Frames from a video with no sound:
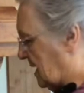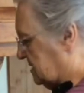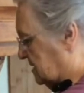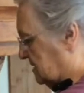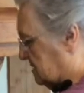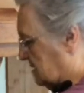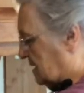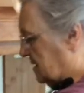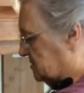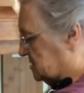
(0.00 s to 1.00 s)
I didn't.
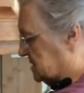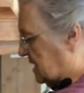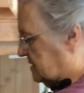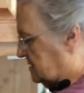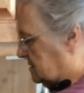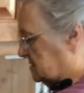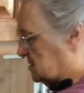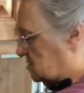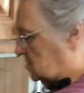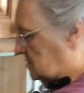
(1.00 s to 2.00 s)
I just got it in this
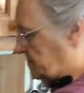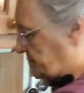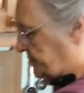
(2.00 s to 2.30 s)
little